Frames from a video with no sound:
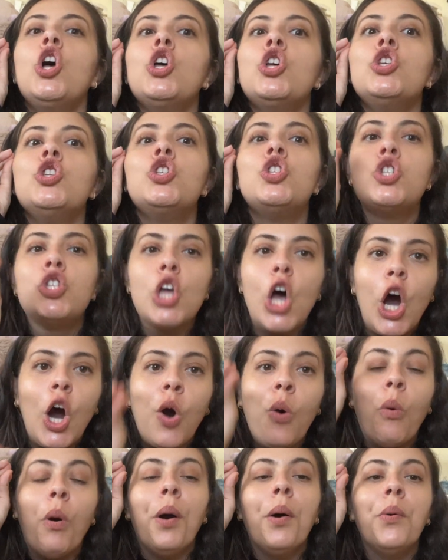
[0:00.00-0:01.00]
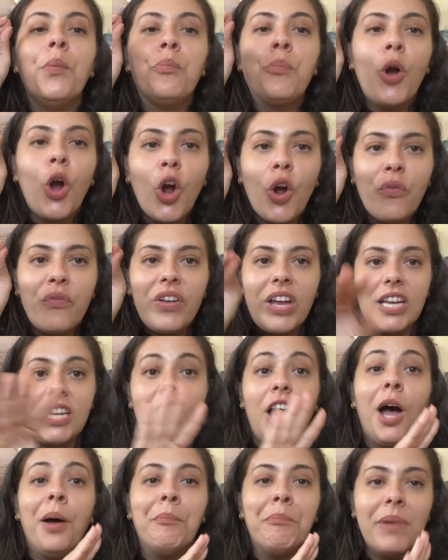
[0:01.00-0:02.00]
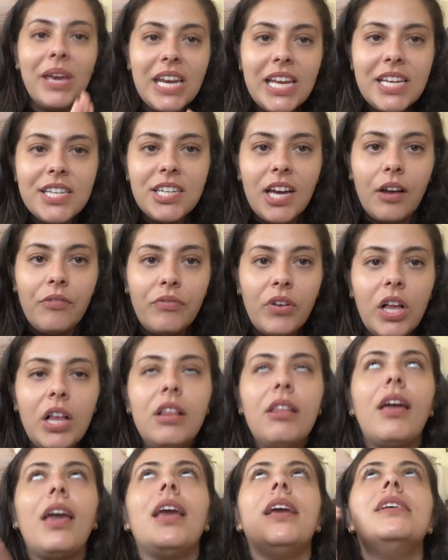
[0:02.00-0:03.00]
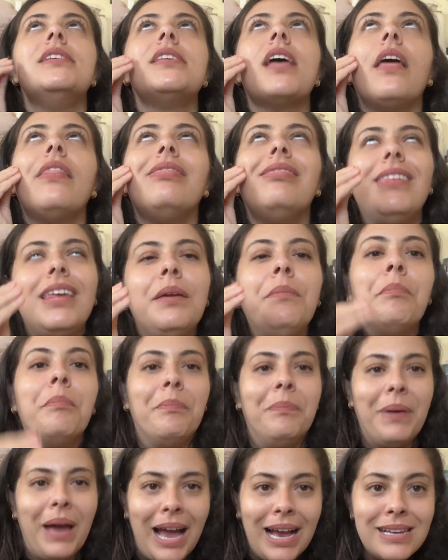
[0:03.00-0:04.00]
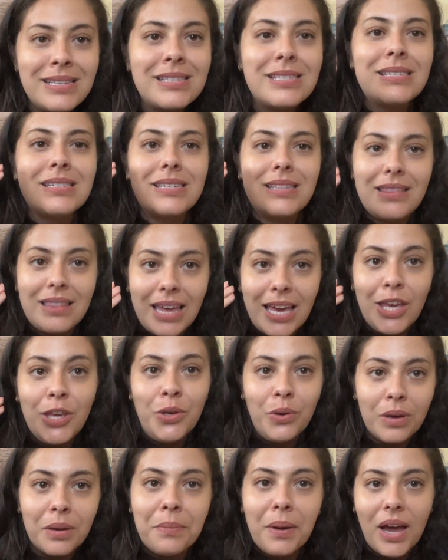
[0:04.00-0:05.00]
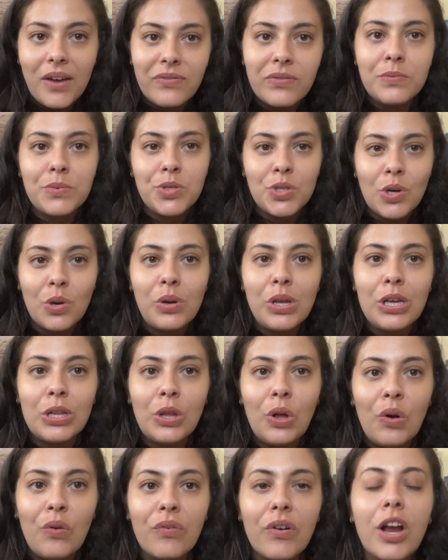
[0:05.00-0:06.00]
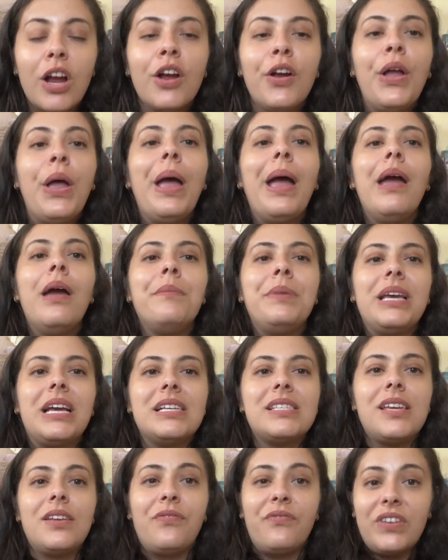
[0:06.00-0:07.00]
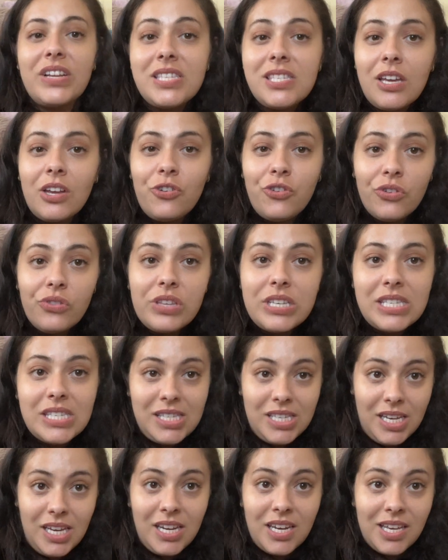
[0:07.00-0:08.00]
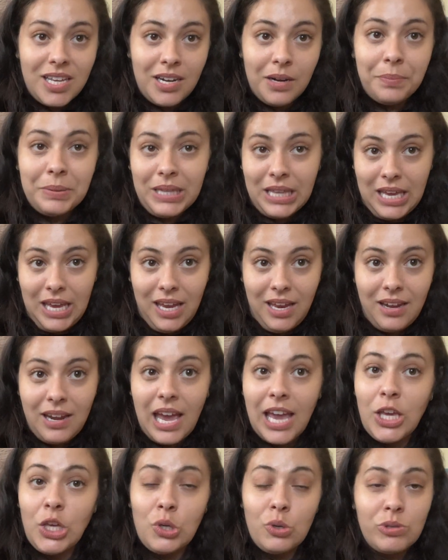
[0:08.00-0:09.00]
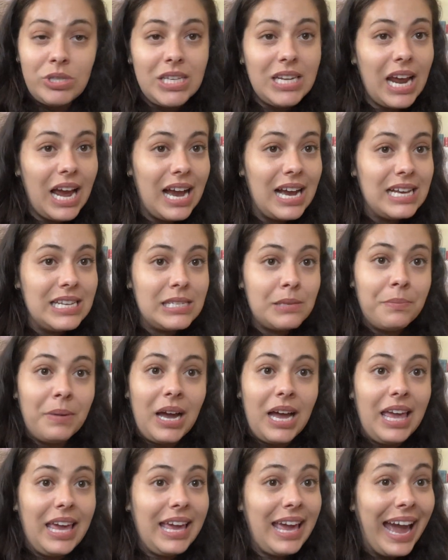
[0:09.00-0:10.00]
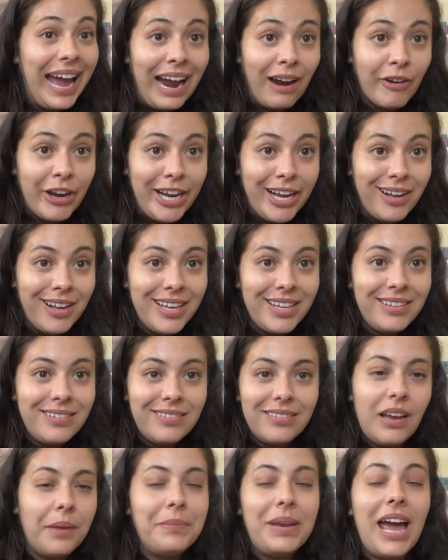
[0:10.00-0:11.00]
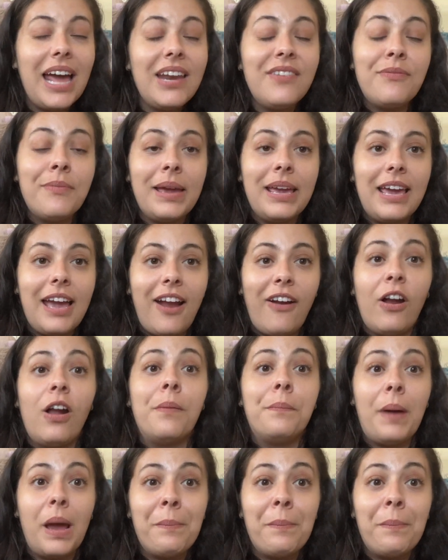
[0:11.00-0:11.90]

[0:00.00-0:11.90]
so perfect. A mini duffel is the best thing you could buy from Stoney Clover because it fits under the seat in a plane. I use it as my carry-on. Not even my carry-on, my